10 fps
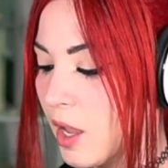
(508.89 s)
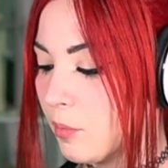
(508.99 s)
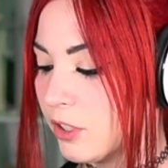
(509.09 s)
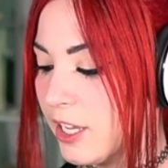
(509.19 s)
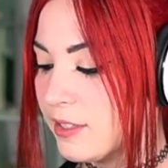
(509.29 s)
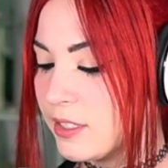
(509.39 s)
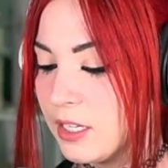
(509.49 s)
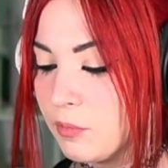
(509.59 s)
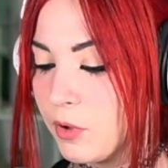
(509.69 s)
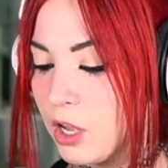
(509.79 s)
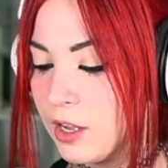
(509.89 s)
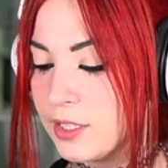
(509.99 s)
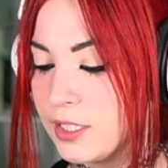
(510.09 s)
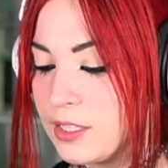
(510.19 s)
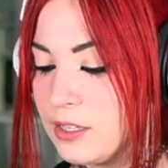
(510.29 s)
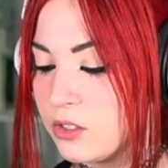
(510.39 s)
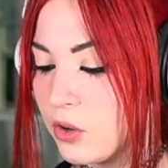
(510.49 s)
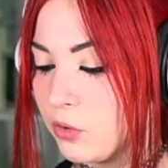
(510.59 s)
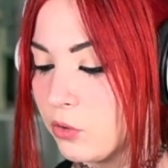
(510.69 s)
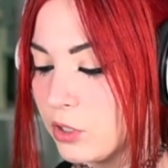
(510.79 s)
placed him on the king's
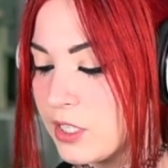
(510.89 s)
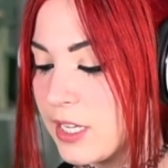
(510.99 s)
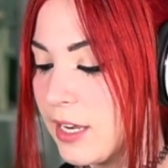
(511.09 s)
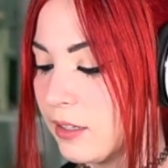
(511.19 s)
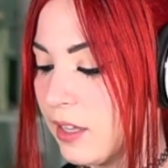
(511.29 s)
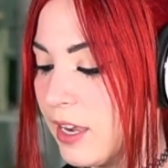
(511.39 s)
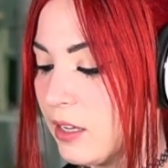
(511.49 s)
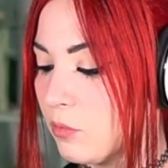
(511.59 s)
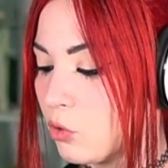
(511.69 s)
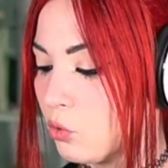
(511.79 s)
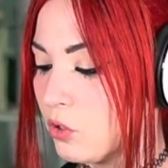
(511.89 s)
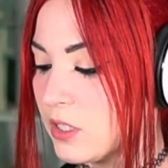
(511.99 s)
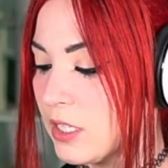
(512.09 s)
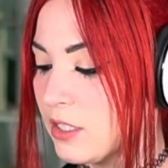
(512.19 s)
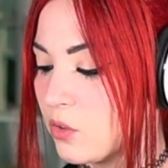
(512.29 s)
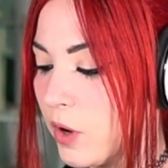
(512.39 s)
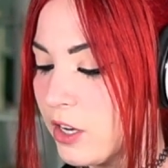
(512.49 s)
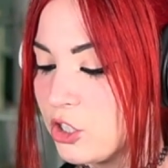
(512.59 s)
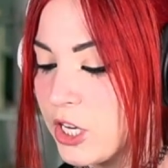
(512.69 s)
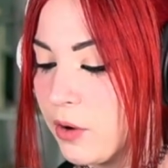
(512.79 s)
own horse, and led him through the city square,
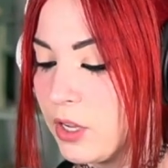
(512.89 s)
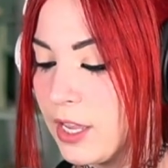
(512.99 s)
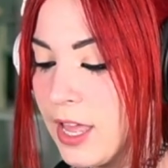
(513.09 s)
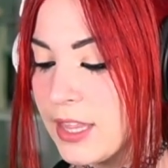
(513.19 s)
shouting,